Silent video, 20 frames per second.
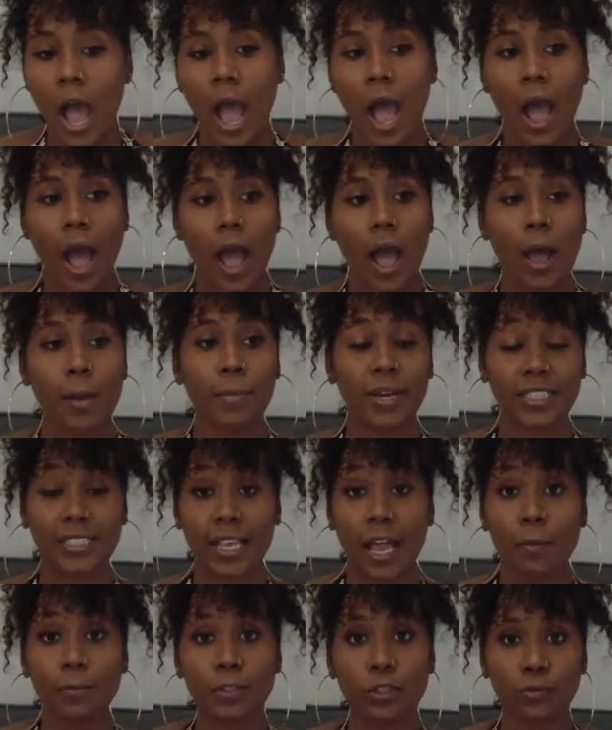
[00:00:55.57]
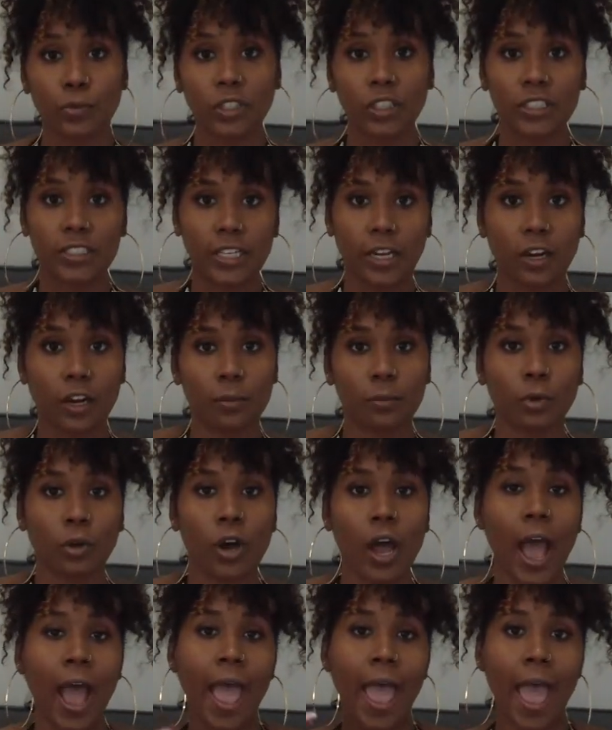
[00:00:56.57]
my scalp is really
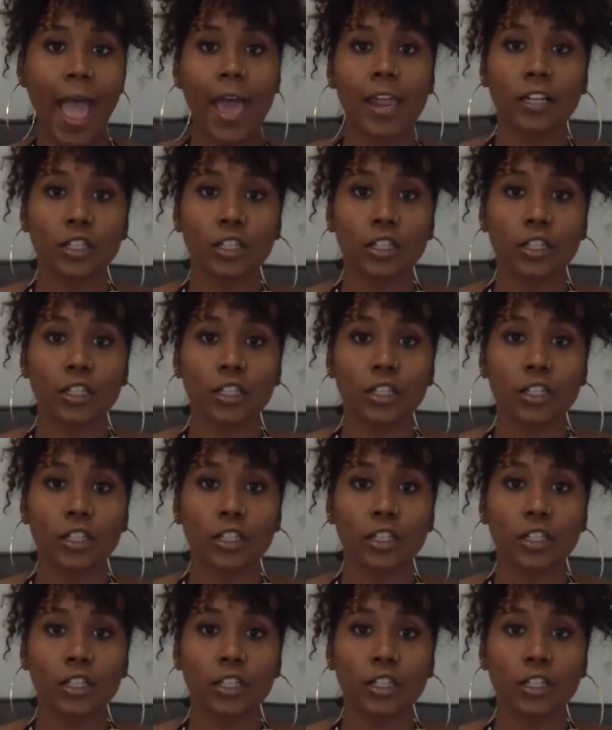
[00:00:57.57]
terrible. I had